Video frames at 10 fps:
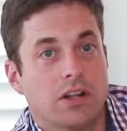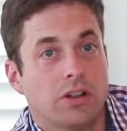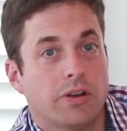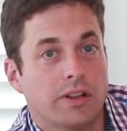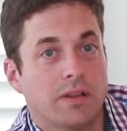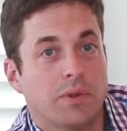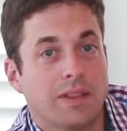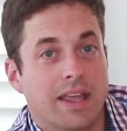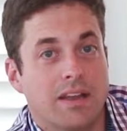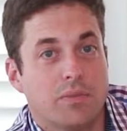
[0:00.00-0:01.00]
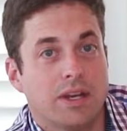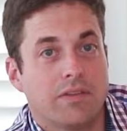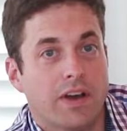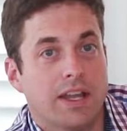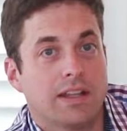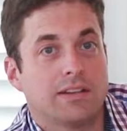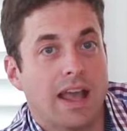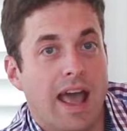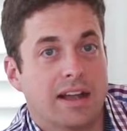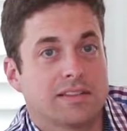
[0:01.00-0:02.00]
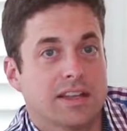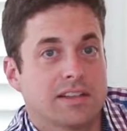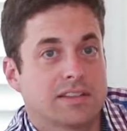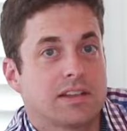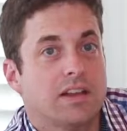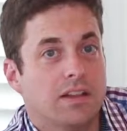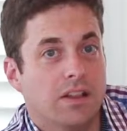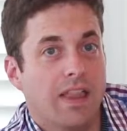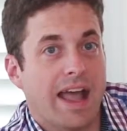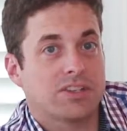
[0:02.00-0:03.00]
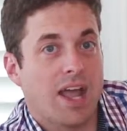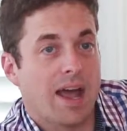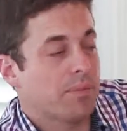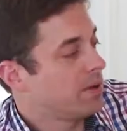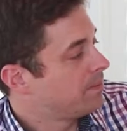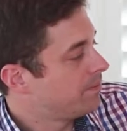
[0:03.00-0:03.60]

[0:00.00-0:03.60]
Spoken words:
alerting them that they have been invited to access the Latch app.